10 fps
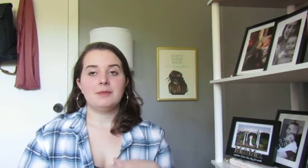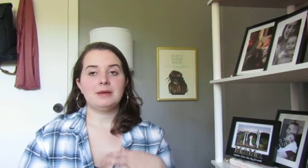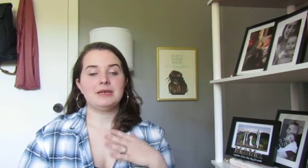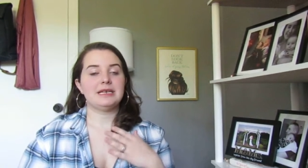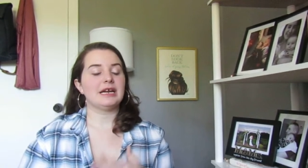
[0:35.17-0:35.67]

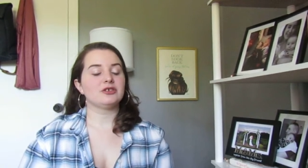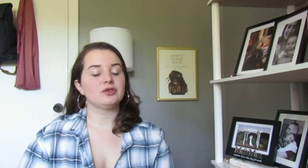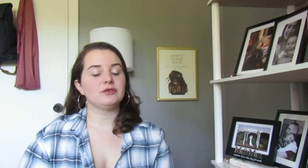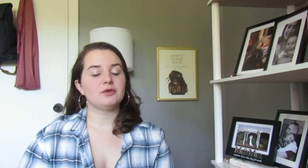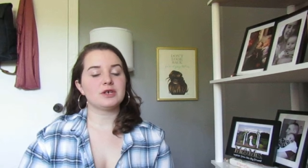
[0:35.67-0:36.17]
maybe
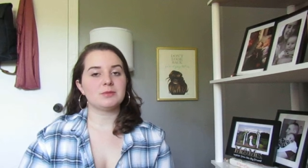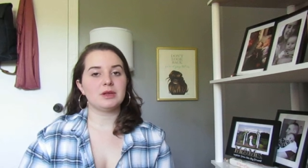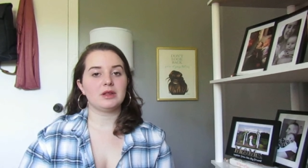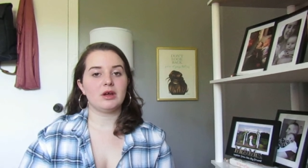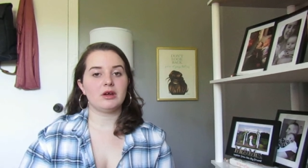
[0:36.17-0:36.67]
National
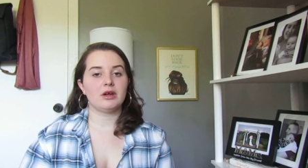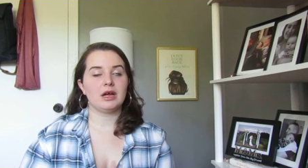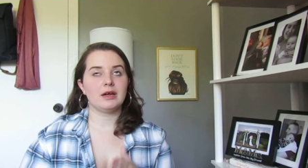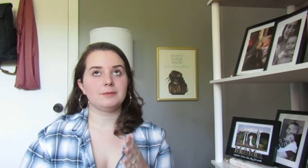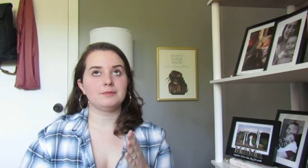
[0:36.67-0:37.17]
Enforcement Law,
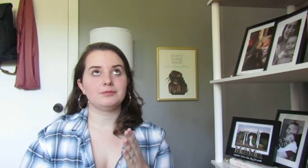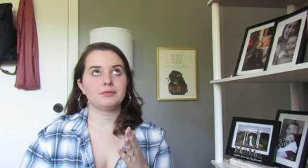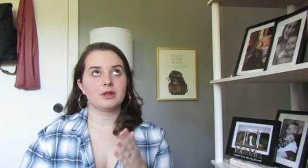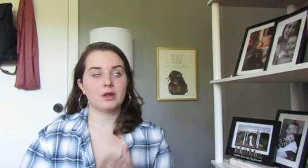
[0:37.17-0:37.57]
um,